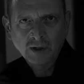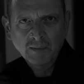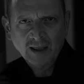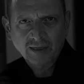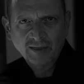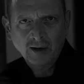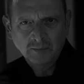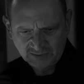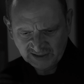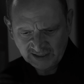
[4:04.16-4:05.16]
when my
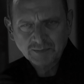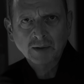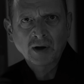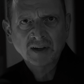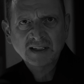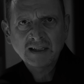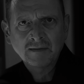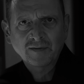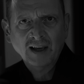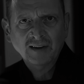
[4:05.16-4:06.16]
thumb slipped upon the
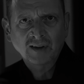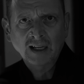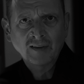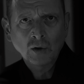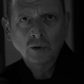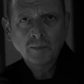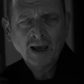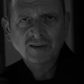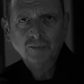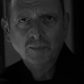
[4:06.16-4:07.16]
tin fastening, and the old
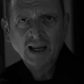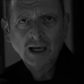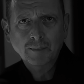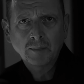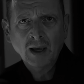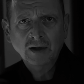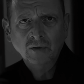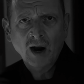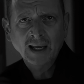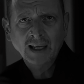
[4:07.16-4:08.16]
man sprang up in bed,
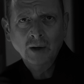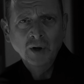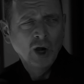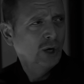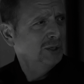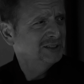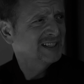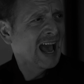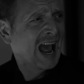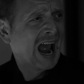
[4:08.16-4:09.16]
crying out,
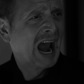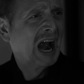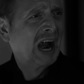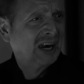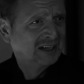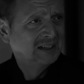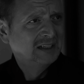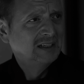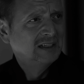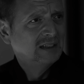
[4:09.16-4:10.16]
"Who's
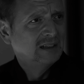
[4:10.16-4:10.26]
there?"